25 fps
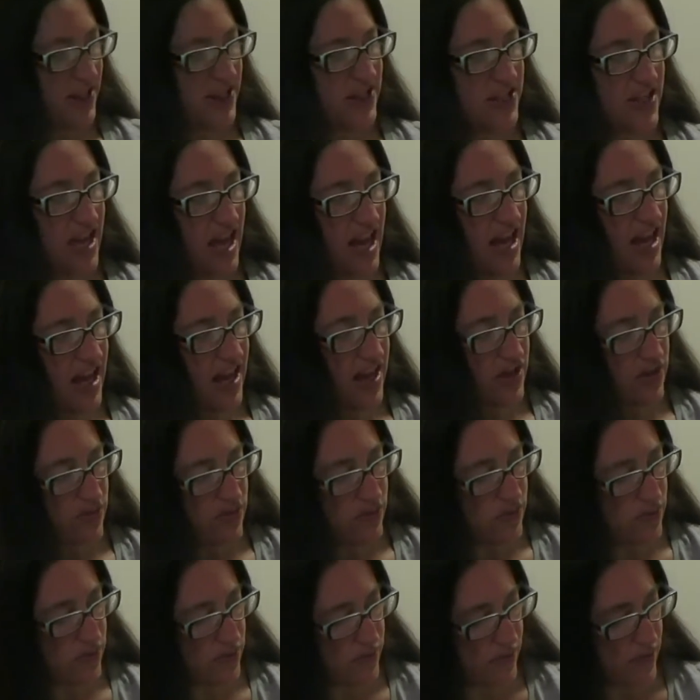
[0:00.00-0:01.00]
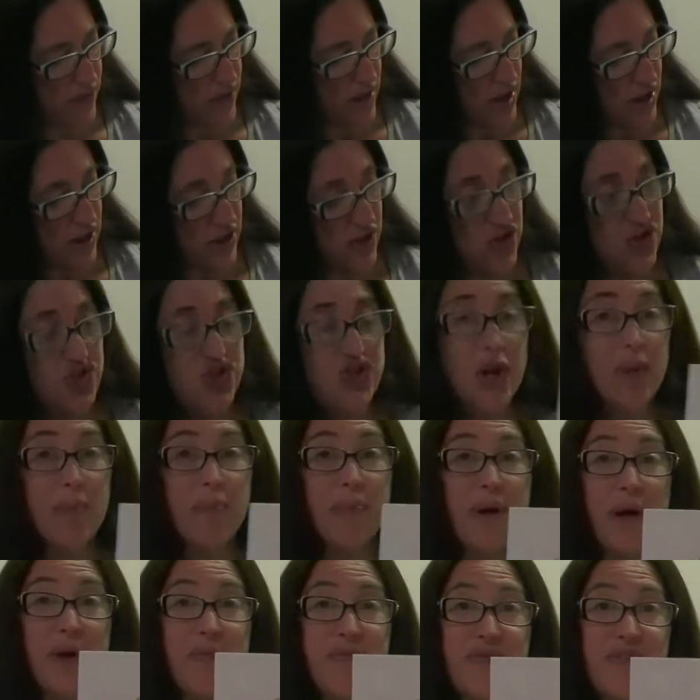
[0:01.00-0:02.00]
J.
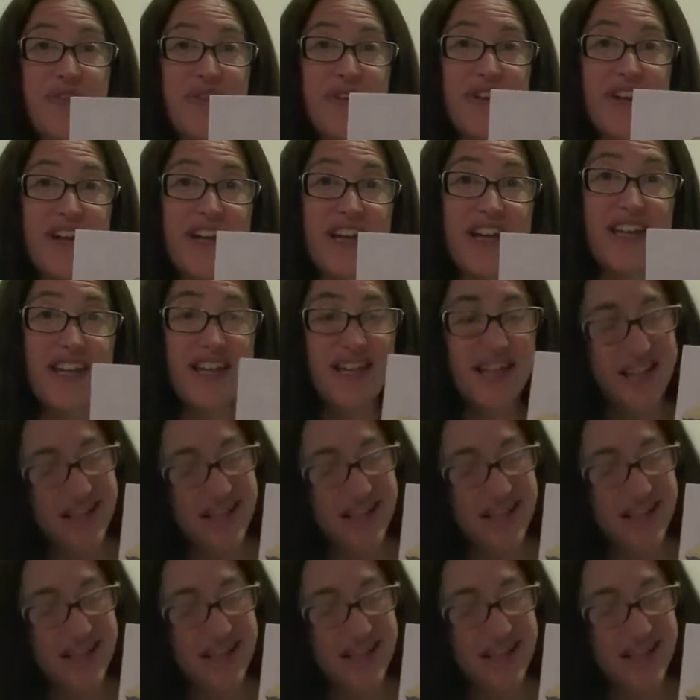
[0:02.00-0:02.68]
Jump up for it.